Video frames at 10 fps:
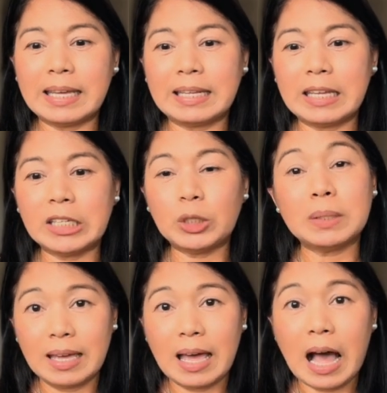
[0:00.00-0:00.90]
and here you
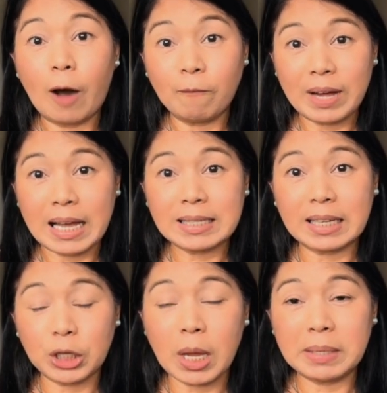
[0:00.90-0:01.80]
will see how fast
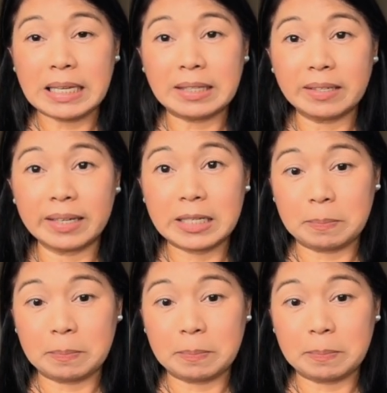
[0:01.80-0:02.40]
Kajabi integrates